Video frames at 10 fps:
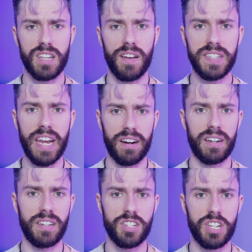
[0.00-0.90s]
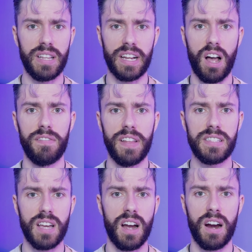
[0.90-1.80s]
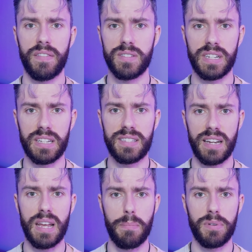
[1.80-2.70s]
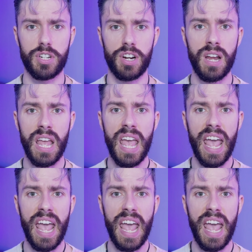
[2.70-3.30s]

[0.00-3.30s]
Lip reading: is obviously air conditioned, like all flights are. There's like a set temperature.